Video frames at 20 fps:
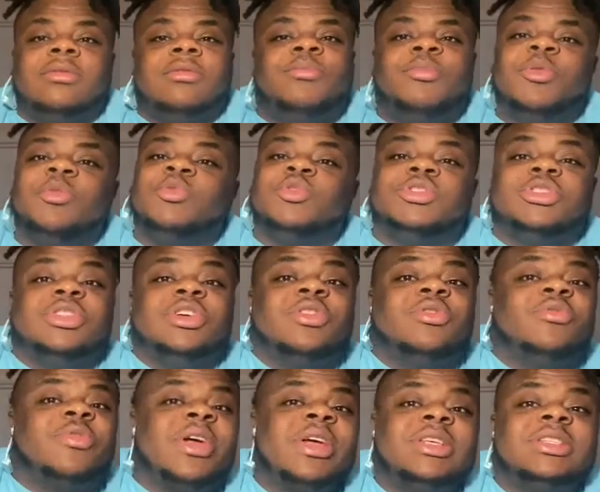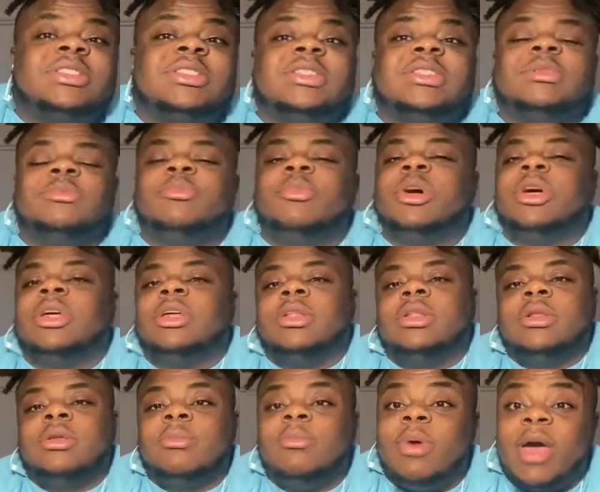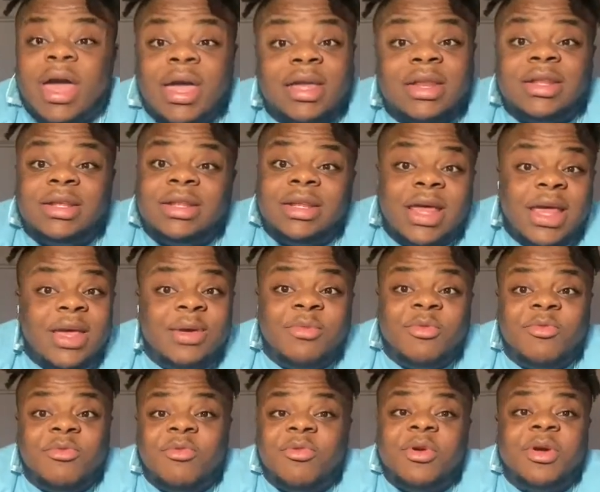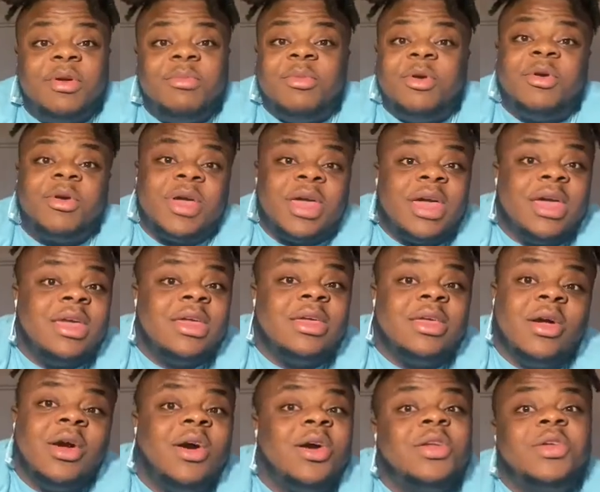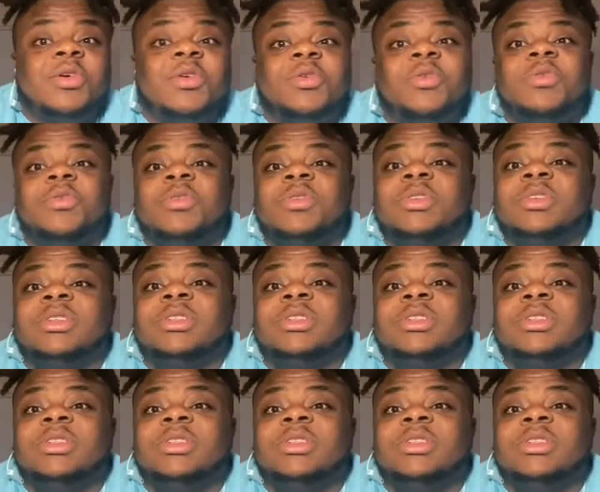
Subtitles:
people still racist, but back in the day before MLK, y'all know